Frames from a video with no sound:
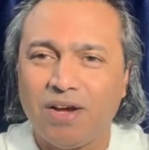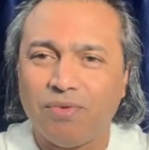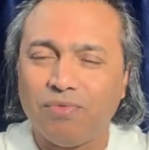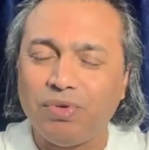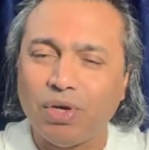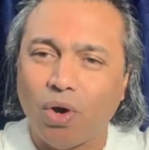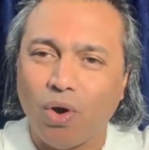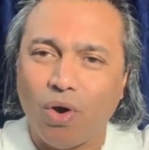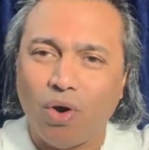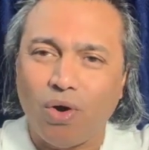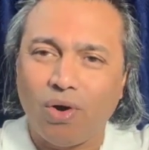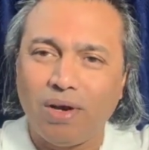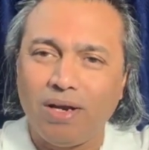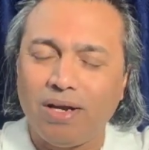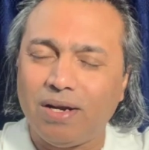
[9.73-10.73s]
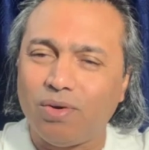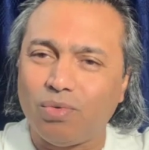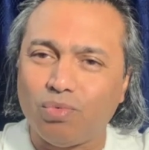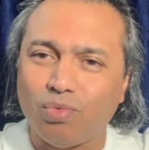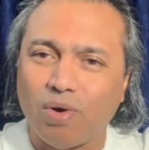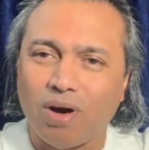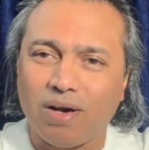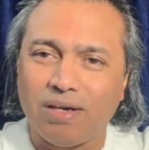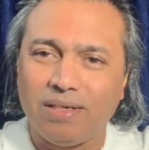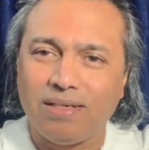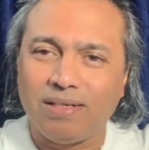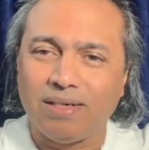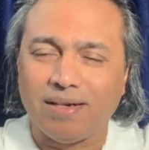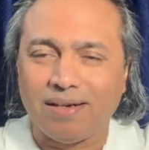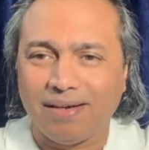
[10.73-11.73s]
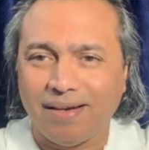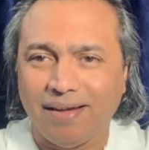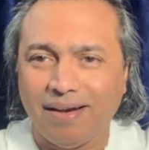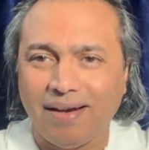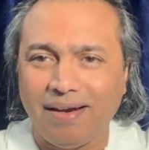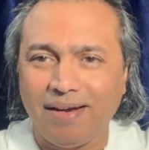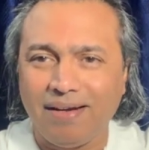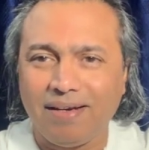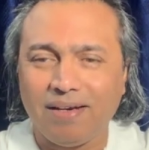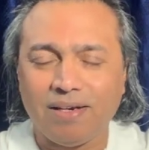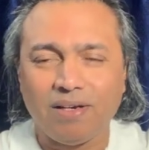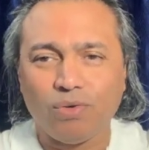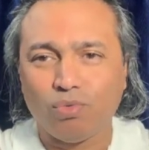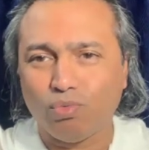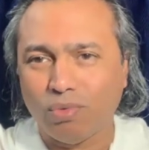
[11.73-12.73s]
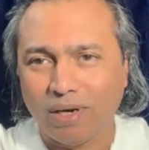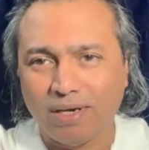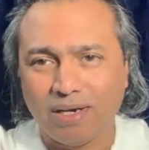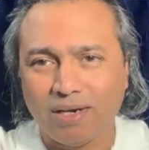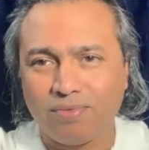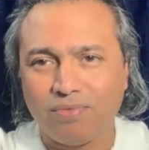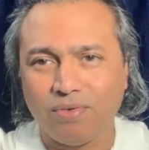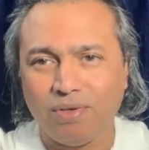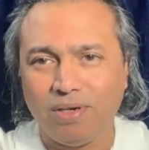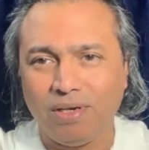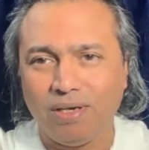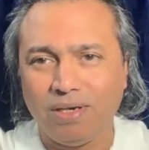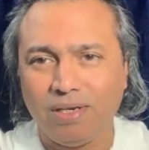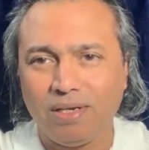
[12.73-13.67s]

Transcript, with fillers: We all want a great, wonderful,